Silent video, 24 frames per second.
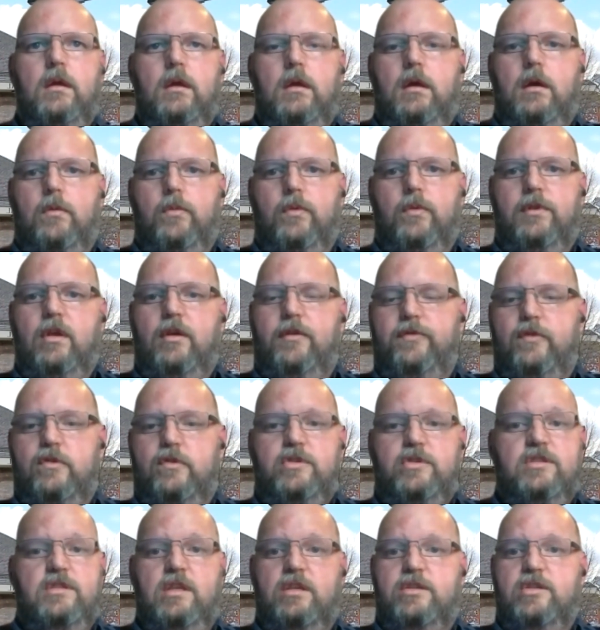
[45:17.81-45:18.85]
We're there for
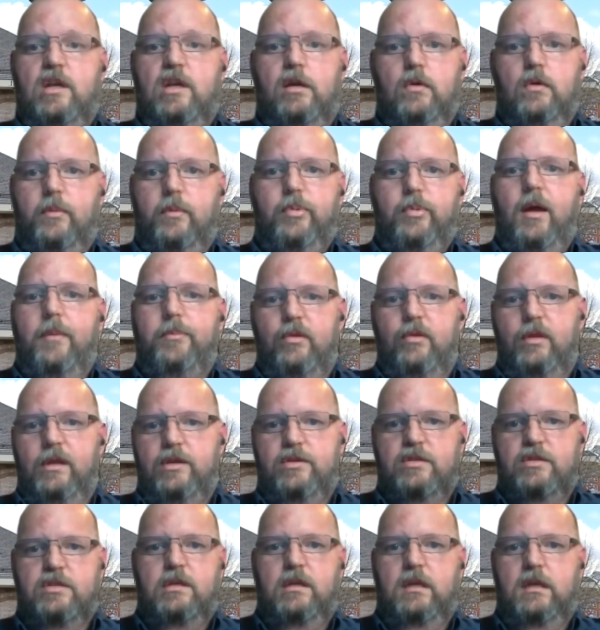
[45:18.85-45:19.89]
just the general
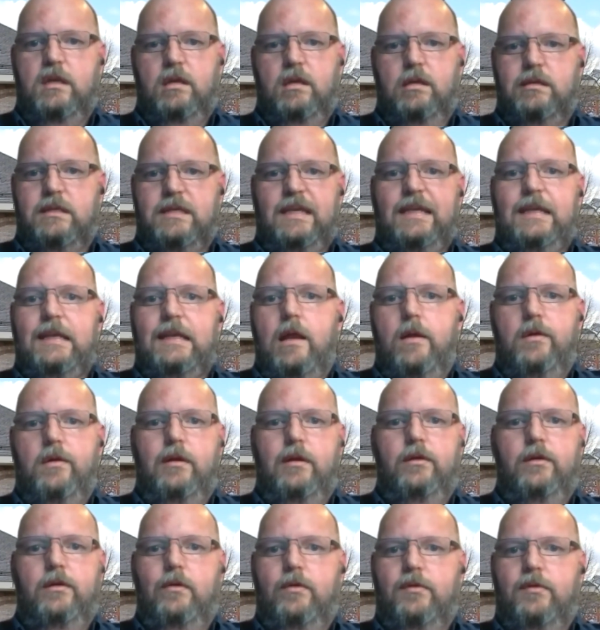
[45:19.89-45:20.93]
population to get out
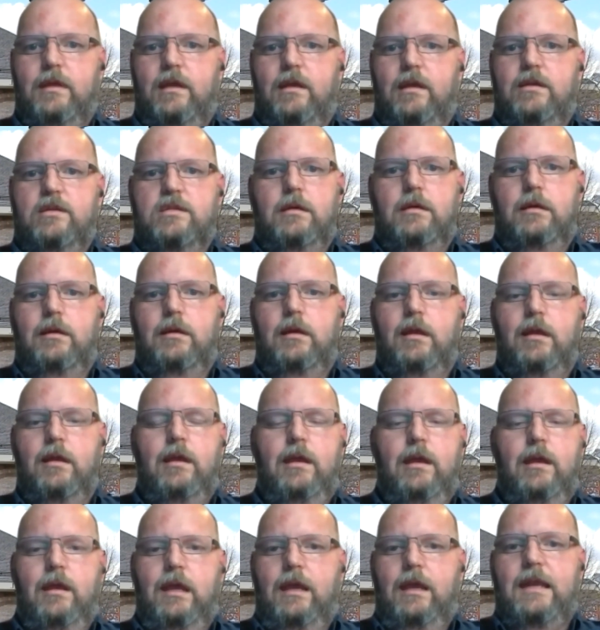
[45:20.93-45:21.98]
and do things
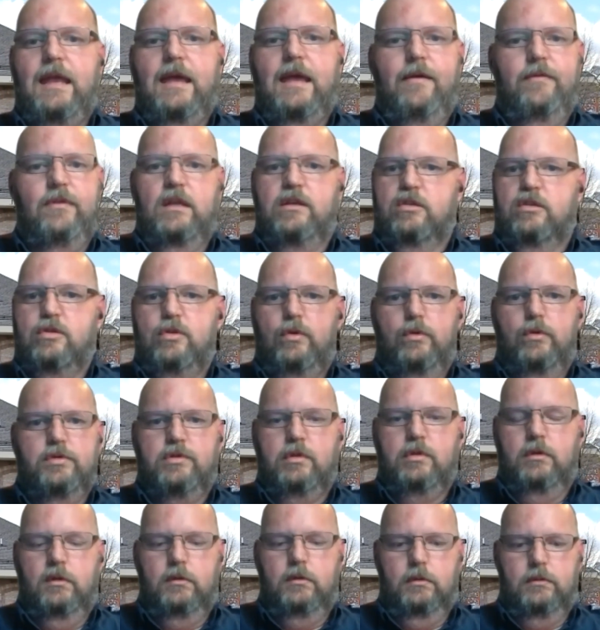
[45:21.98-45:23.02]
and have that
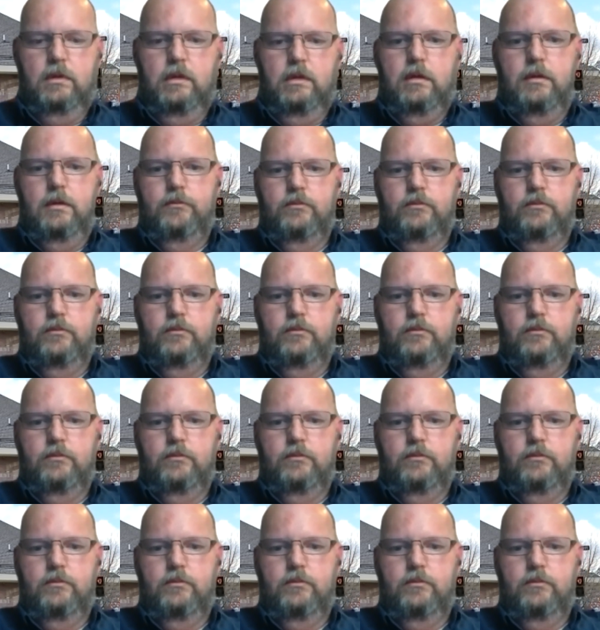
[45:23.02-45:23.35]
social